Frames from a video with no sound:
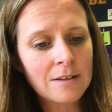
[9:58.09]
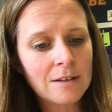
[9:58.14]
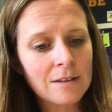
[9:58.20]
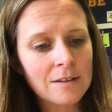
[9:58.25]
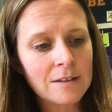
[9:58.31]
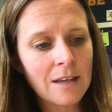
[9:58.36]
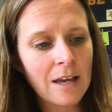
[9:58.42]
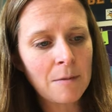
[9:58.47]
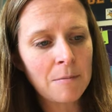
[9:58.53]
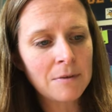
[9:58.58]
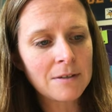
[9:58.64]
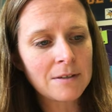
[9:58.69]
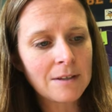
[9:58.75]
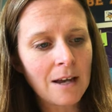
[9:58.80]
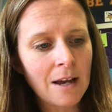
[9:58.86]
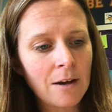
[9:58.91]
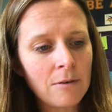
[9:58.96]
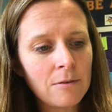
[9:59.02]
to slap us
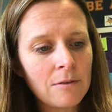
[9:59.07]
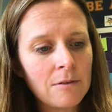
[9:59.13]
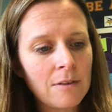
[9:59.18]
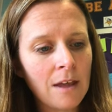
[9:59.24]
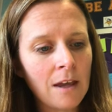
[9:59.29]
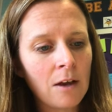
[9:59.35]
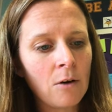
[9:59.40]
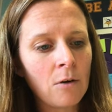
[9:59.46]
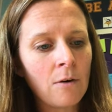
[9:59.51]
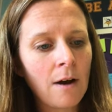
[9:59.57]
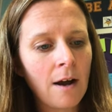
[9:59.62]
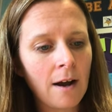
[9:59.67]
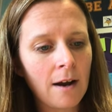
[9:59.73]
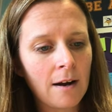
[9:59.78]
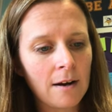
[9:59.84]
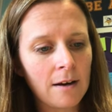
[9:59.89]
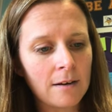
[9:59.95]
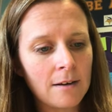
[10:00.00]
down, they go
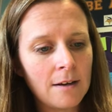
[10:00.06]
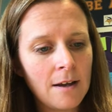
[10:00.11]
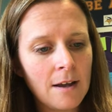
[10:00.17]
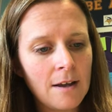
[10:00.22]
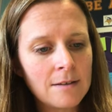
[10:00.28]
hard,